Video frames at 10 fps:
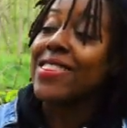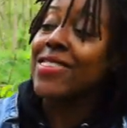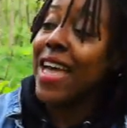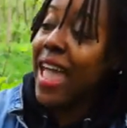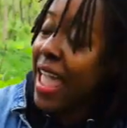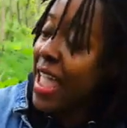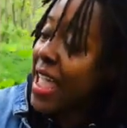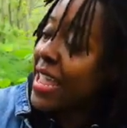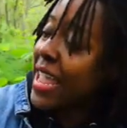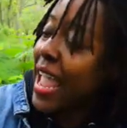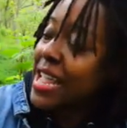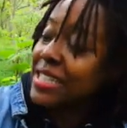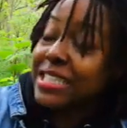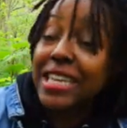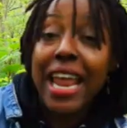they can
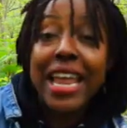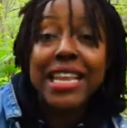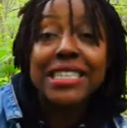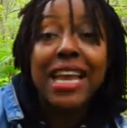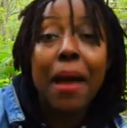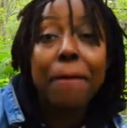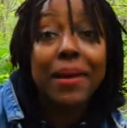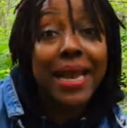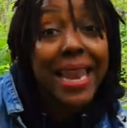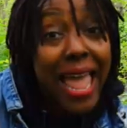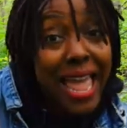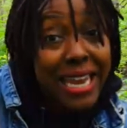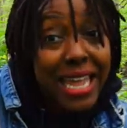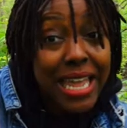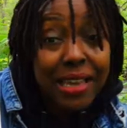change a
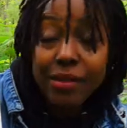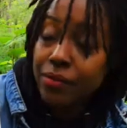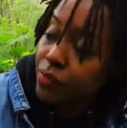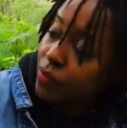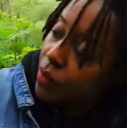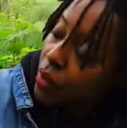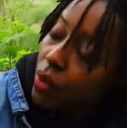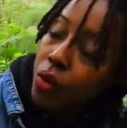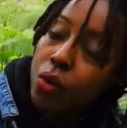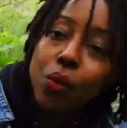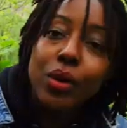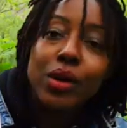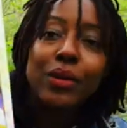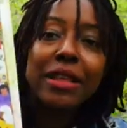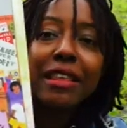planet. What do
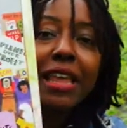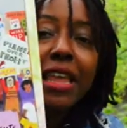we see